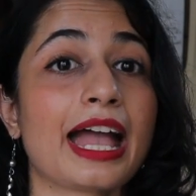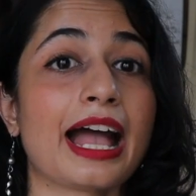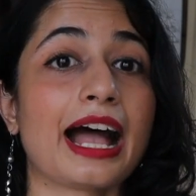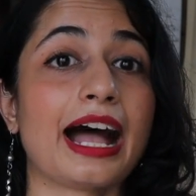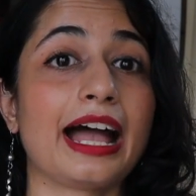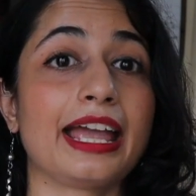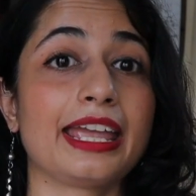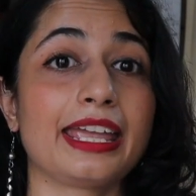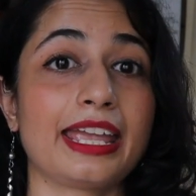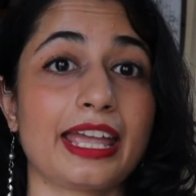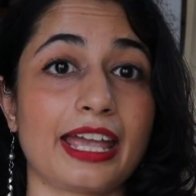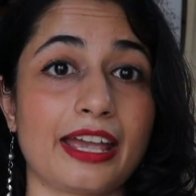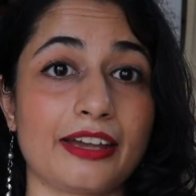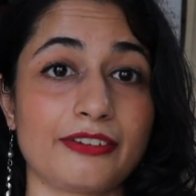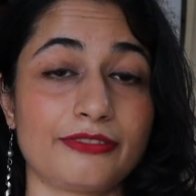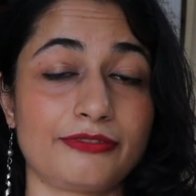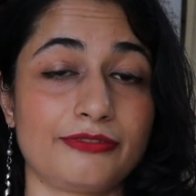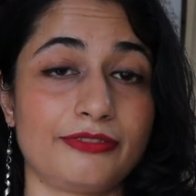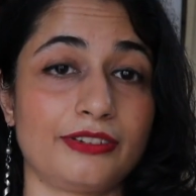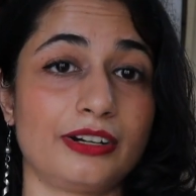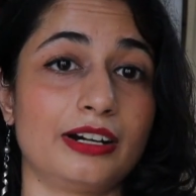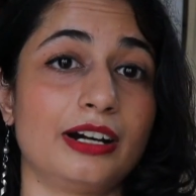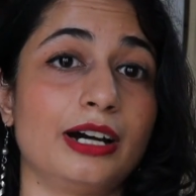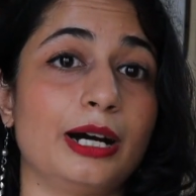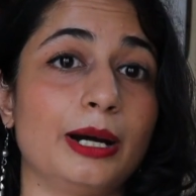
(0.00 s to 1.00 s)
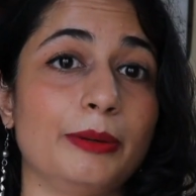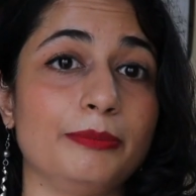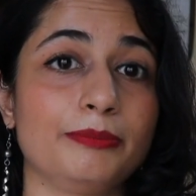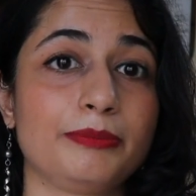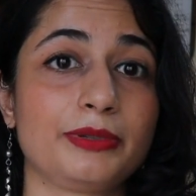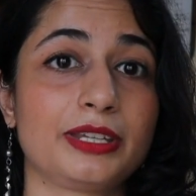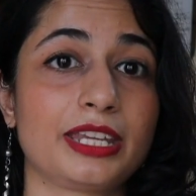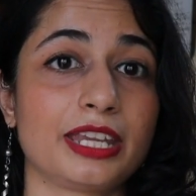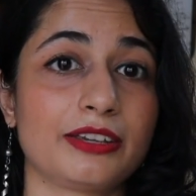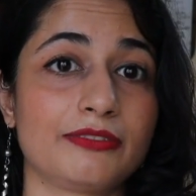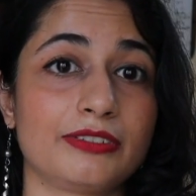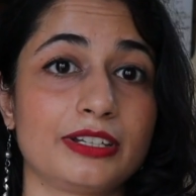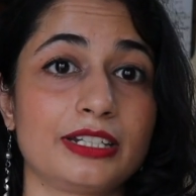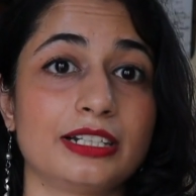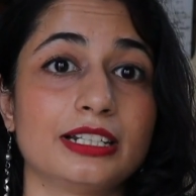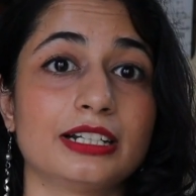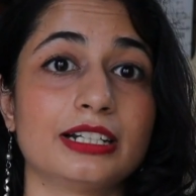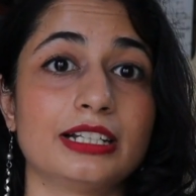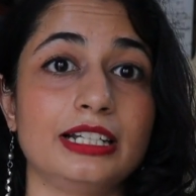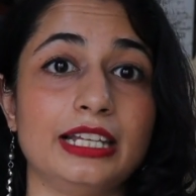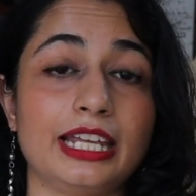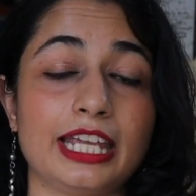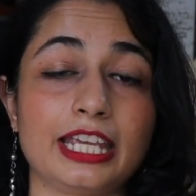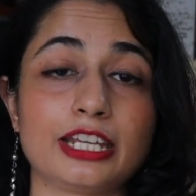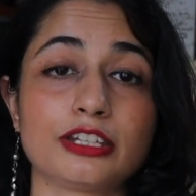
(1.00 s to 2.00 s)
I have given
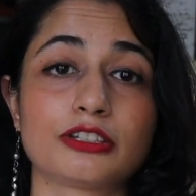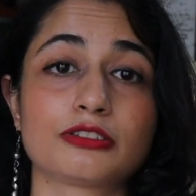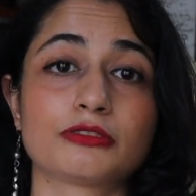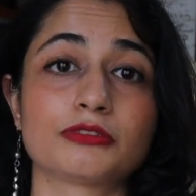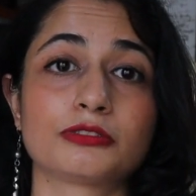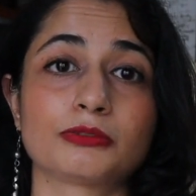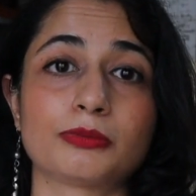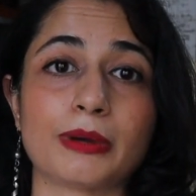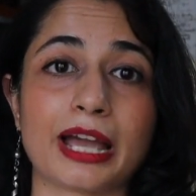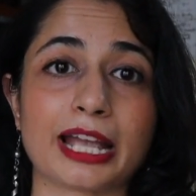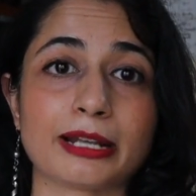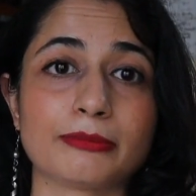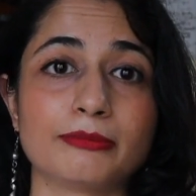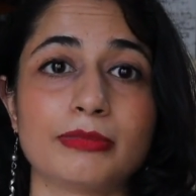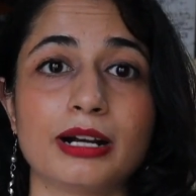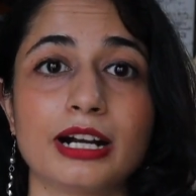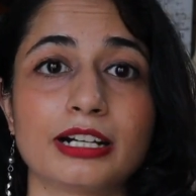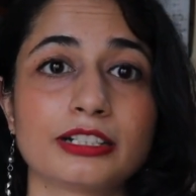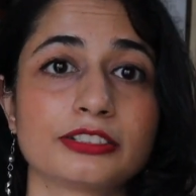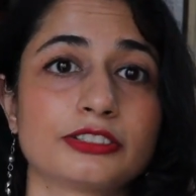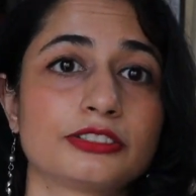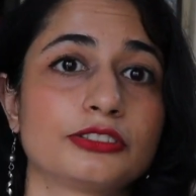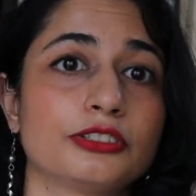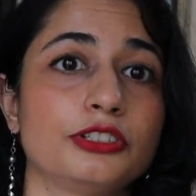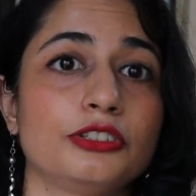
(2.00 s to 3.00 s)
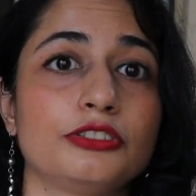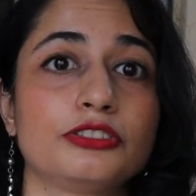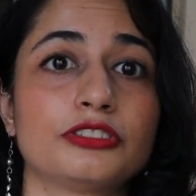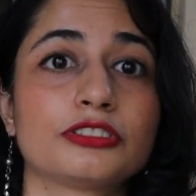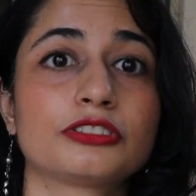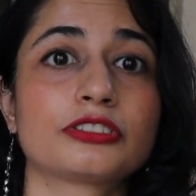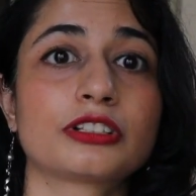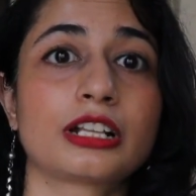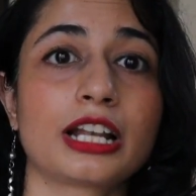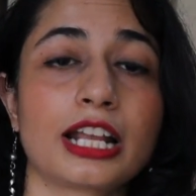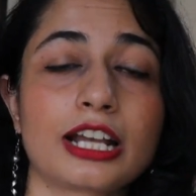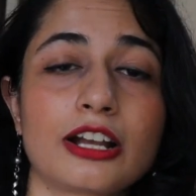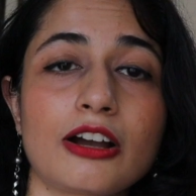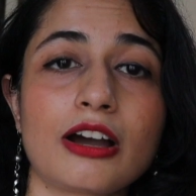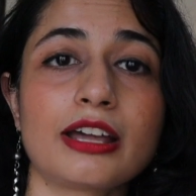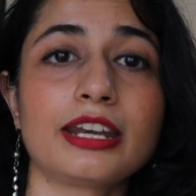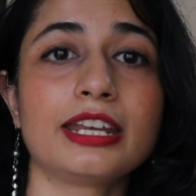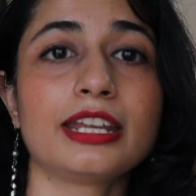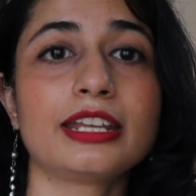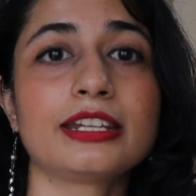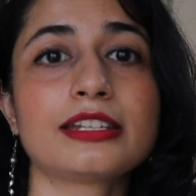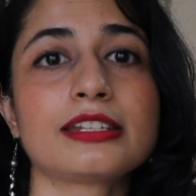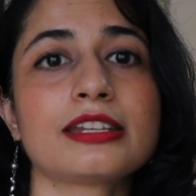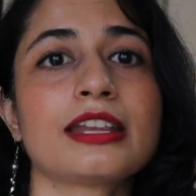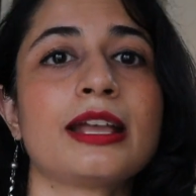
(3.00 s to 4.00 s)
a link to Swagbucks, so you just click on
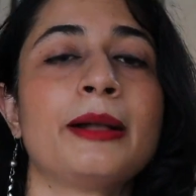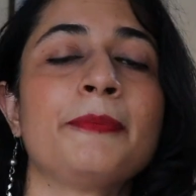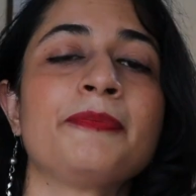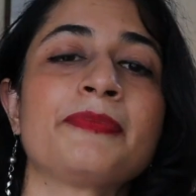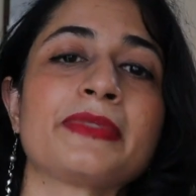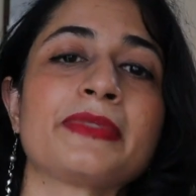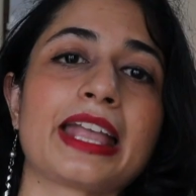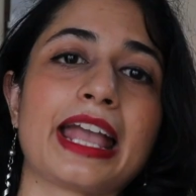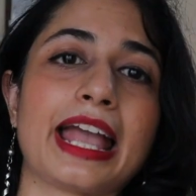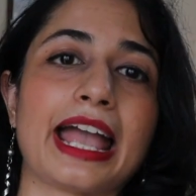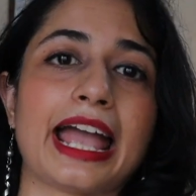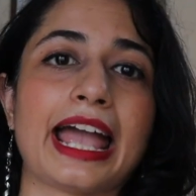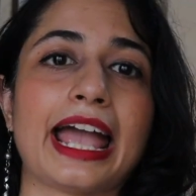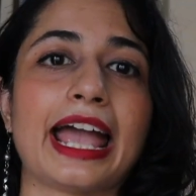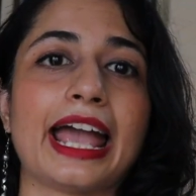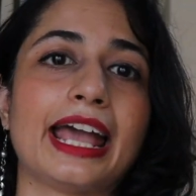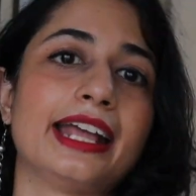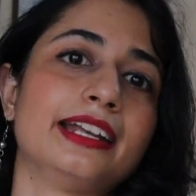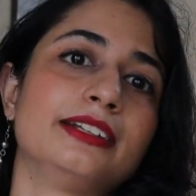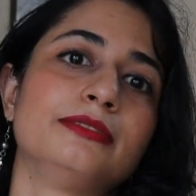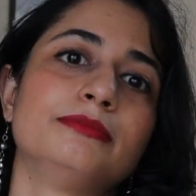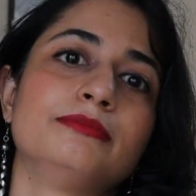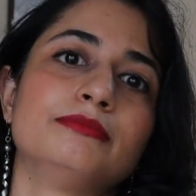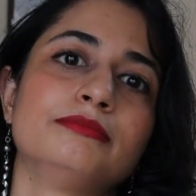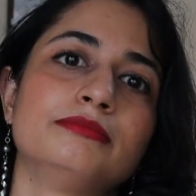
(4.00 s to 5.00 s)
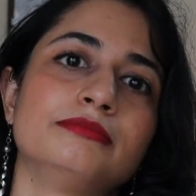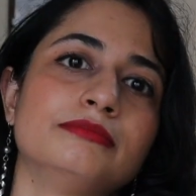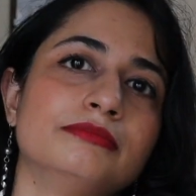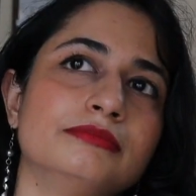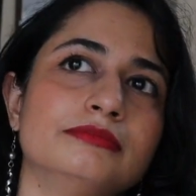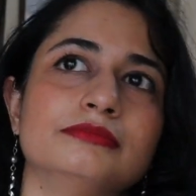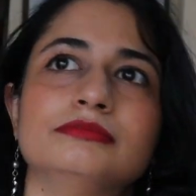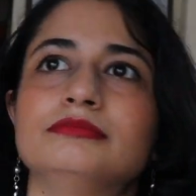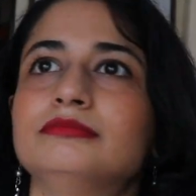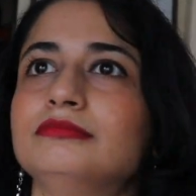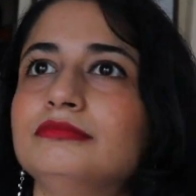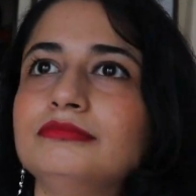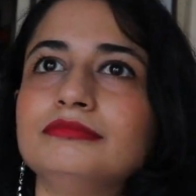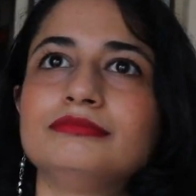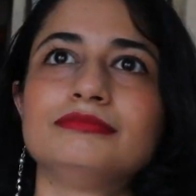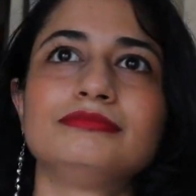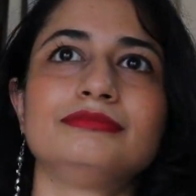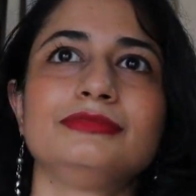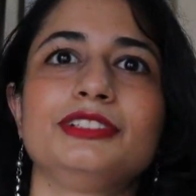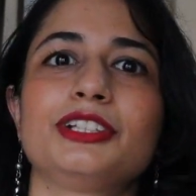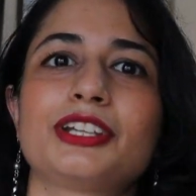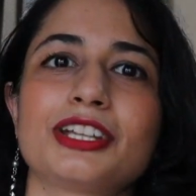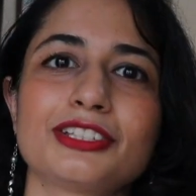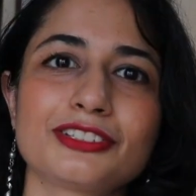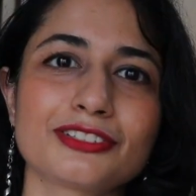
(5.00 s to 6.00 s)
it and
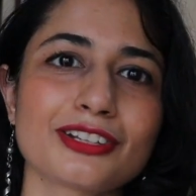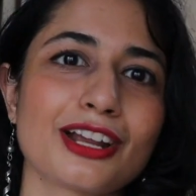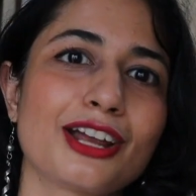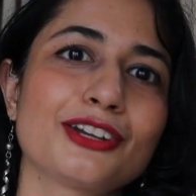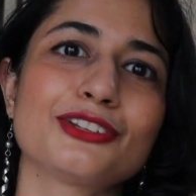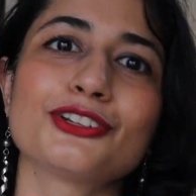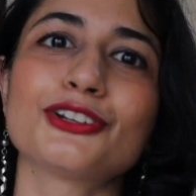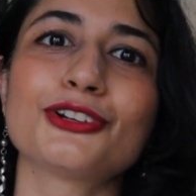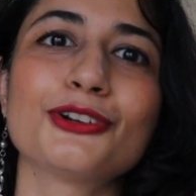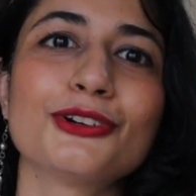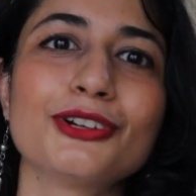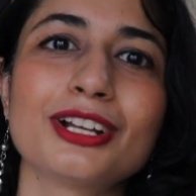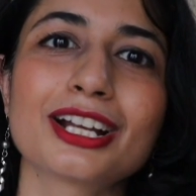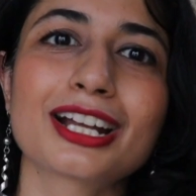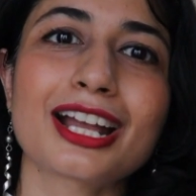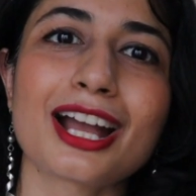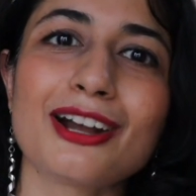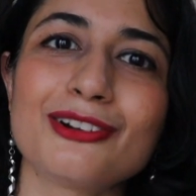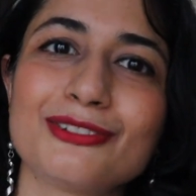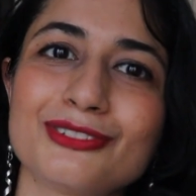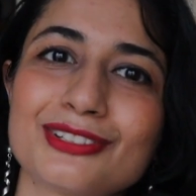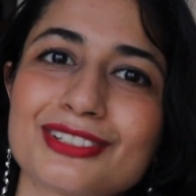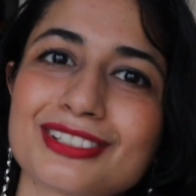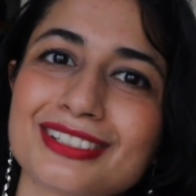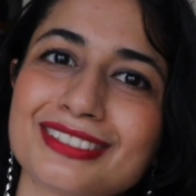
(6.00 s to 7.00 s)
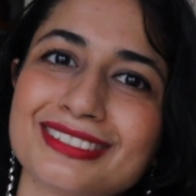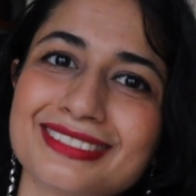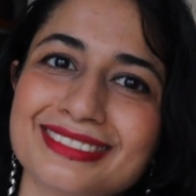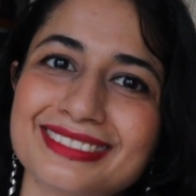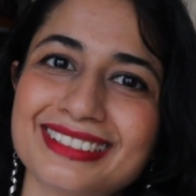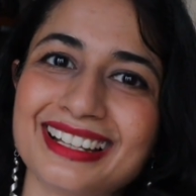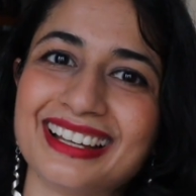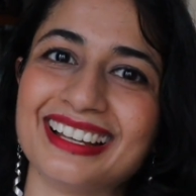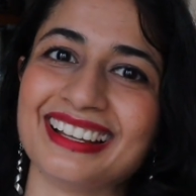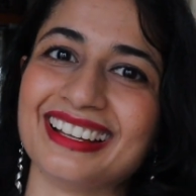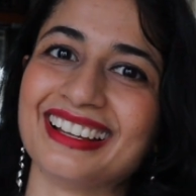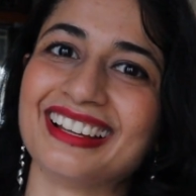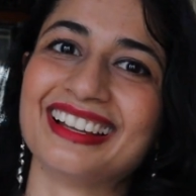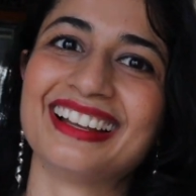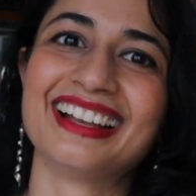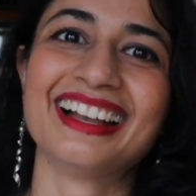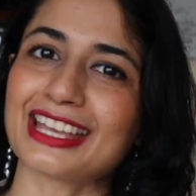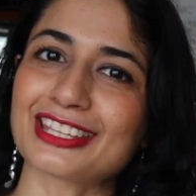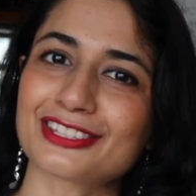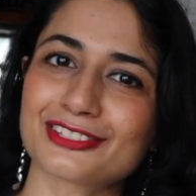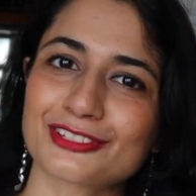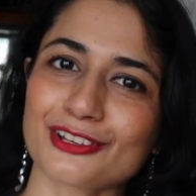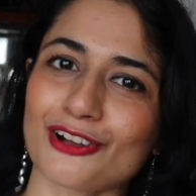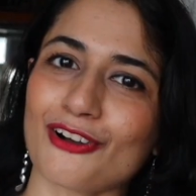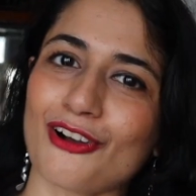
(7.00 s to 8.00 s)
you can start your own account.
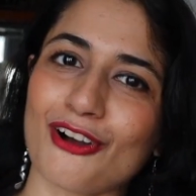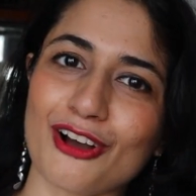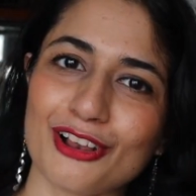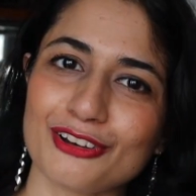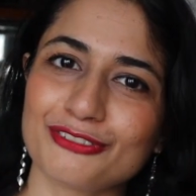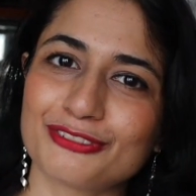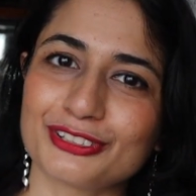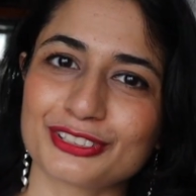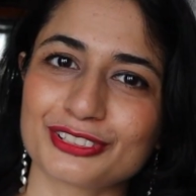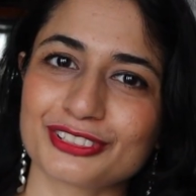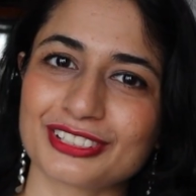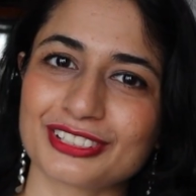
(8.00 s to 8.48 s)
That's all for